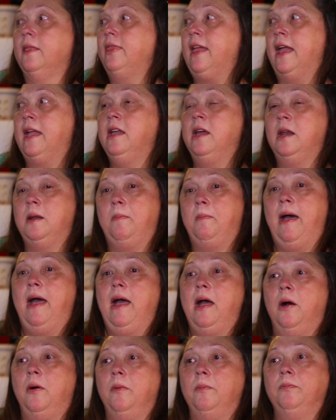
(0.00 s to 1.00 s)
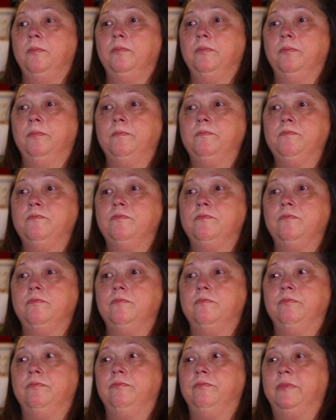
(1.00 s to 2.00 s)
thinking about
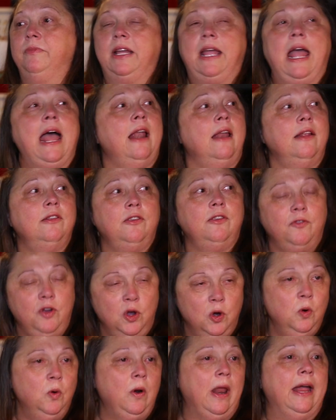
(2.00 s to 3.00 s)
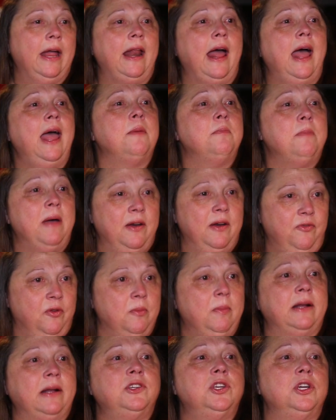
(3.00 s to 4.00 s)
the gallons of Kool Aid I had made for
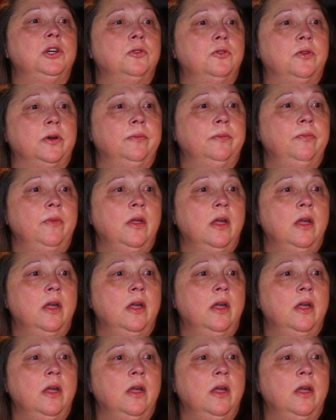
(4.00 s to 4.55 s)
my children.